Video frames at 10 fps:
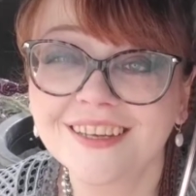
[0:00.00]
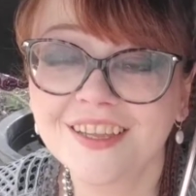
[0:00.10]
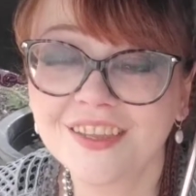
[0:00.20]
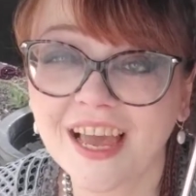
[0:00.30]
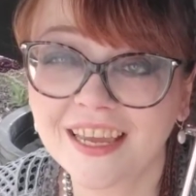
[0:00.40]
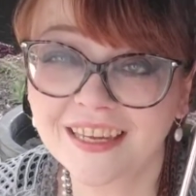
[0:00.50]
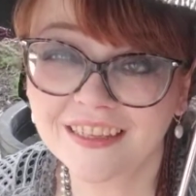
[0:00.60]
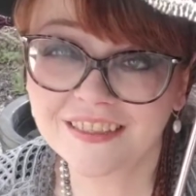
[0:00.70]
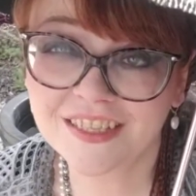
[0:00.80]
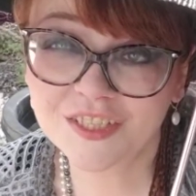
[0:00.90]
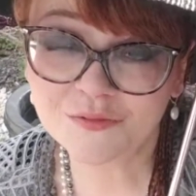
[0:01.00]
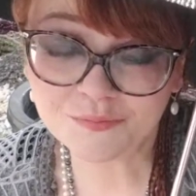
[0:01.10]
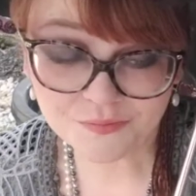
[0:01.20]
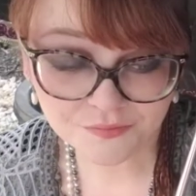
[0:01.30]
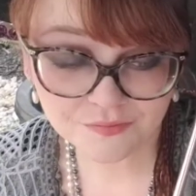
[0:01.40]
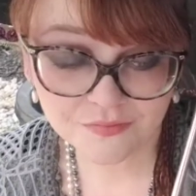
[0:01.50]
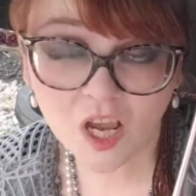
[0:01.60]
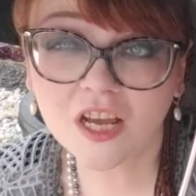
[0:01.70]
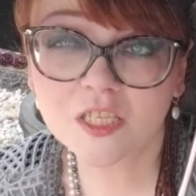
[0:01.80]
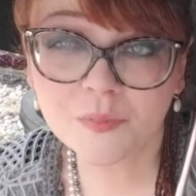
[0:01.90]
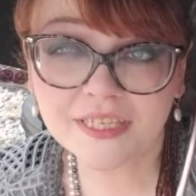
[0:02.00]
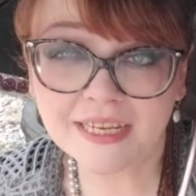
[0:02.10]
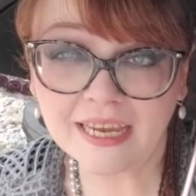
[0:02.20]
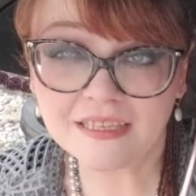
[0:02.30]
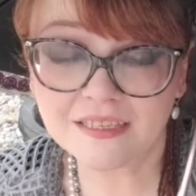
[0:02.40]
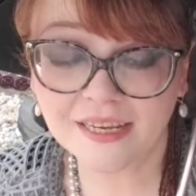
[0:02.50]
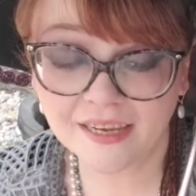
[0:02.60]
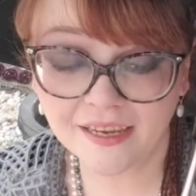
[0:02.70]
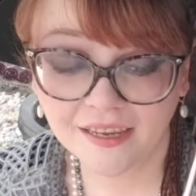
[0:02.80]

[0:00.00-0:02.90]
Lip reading: that can cause PTSD,